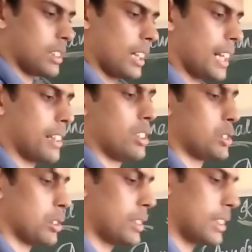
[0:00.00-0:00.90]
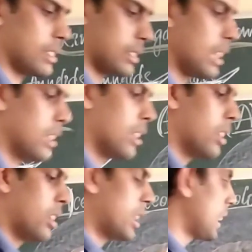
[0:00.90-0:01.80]
Right? So that is
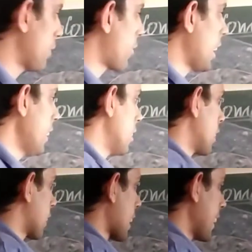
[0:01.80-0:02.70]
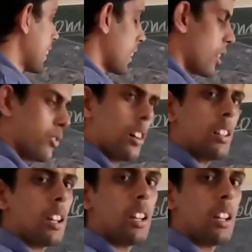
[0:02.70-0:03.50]
the different criteria for